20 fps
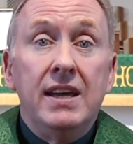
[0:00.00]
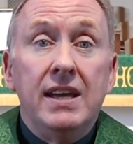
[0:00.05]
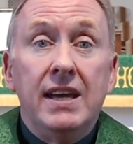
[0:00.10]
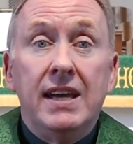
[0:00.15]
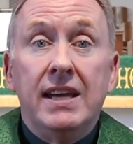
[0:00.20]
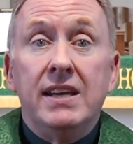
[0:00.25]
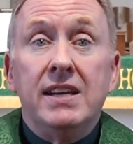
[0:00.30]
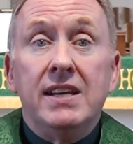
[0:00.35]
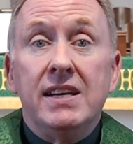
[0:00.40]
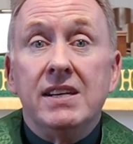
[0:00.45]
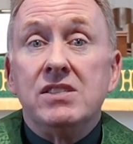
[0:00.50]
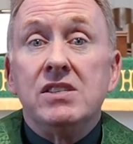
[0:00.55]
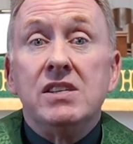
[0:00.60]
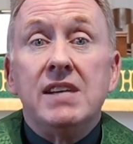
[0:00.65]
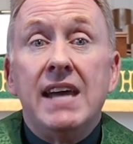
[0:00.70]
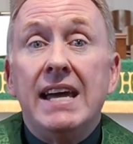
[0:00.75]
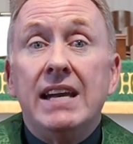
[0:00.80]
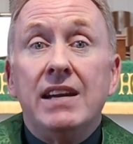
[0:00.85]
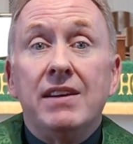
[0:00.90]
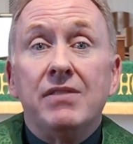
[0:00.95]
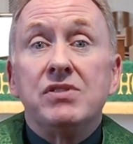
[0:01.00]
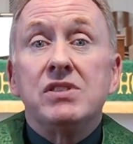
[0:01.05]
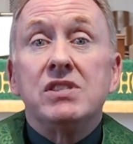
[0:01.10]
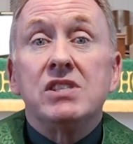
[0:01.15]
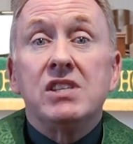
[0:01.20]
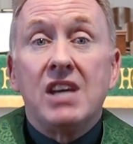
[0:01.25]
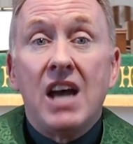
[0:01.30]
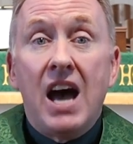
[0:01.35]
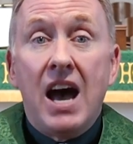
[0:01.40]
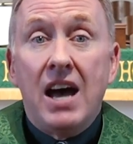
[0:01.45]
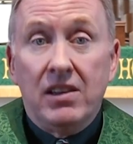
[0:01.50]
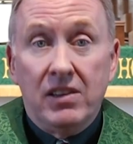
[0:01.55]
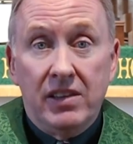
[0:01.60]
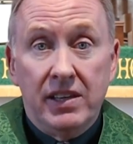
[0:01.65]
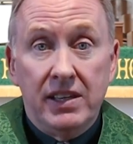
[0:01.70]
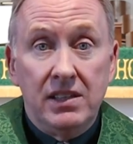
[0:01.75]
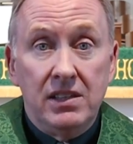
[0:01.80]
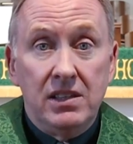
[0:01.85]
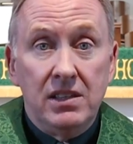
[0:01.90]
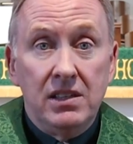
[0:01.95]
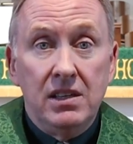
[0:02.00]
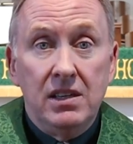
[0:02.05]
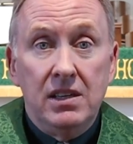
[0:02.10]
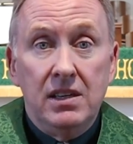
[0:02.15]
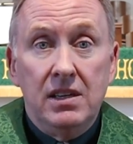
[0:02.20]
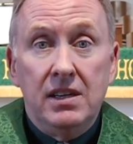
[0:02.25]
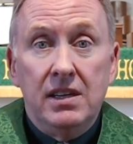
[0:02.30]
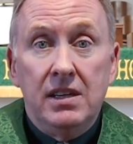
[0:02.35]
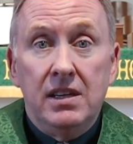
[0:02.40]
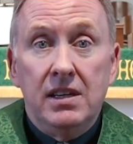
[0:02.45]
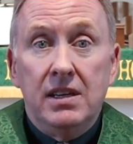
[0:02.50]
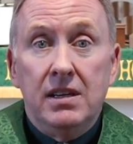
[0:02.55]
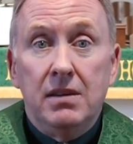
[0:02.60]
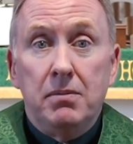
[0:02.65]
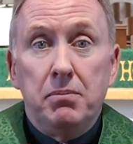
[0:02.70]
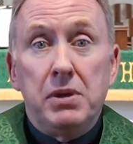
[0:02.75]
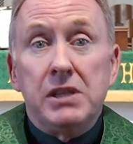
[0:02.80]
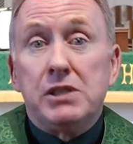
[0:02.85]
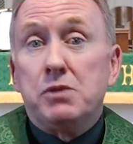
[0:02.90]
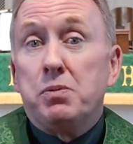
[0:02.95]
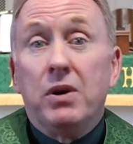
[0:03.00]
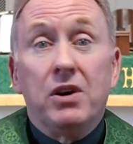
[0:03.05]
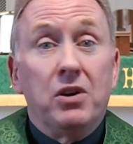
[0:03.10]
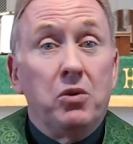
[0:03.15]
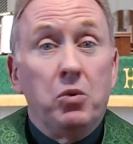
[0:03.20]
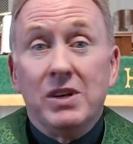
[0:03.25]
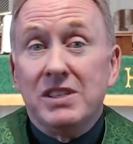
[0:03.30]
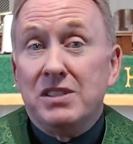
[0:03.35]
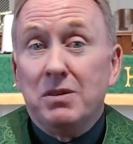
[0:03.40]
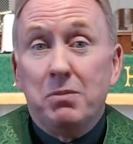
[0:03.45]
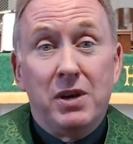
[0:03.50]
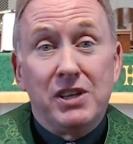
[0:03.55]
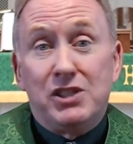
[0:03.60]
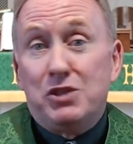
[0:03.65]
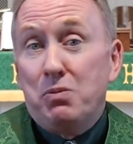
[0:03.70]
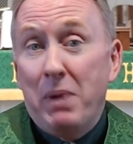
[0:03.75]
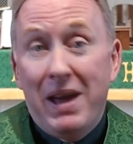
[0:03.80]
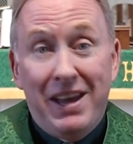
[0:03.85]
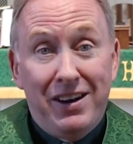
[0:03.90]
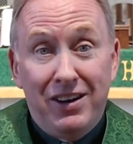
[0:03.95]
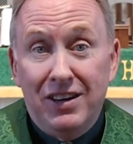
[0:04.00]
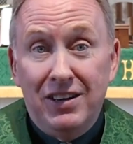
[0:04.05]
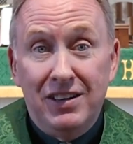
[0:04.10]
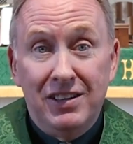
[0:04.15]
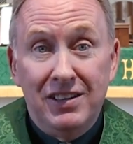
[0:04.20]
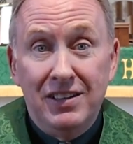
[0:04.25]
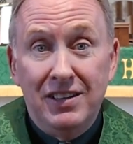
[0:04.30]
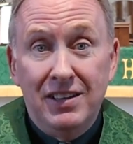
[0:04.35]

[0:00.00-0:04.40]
in his native Scotland. Pittsburgh wasn't much better.